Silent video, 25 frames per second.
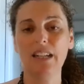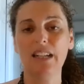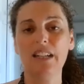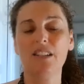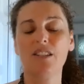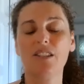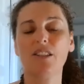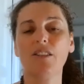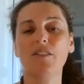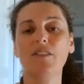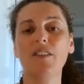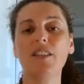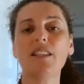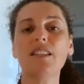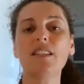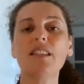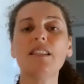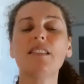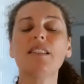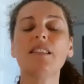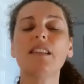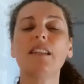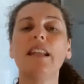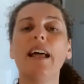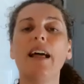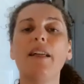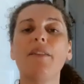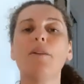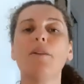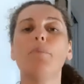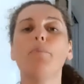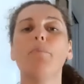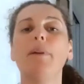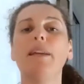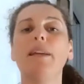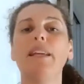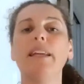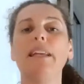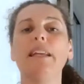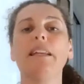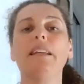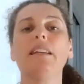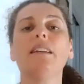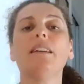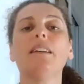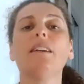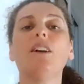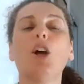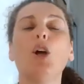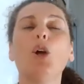So, this is another being
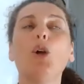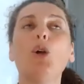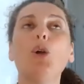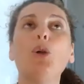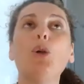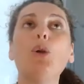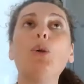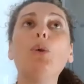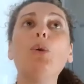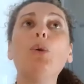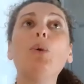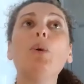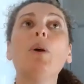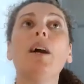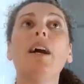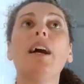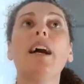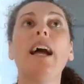who